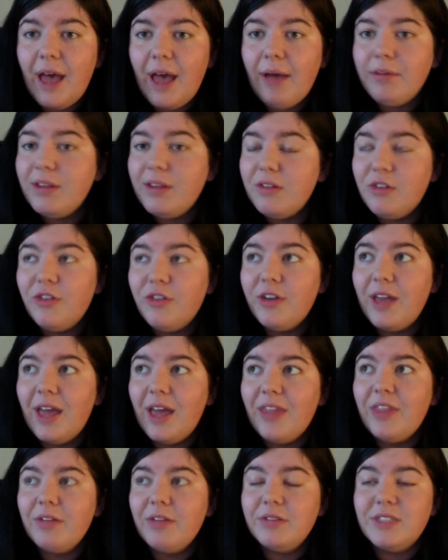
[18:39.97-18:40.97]
I will never
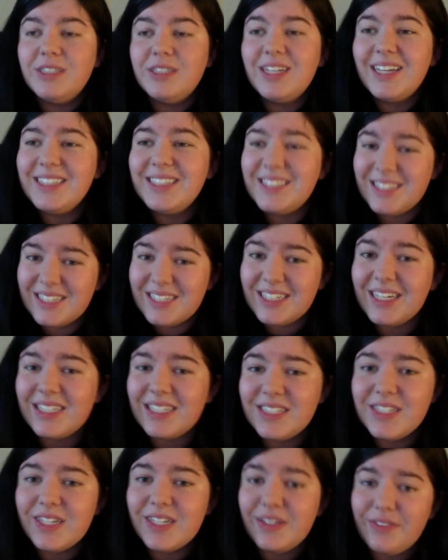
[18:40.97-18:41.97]
forget, there was a day in
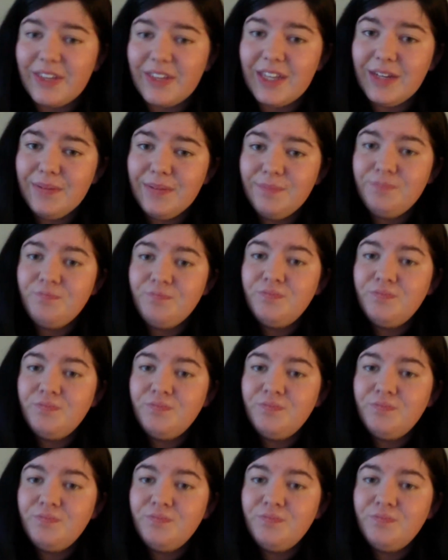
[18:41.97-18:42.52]
CBS TV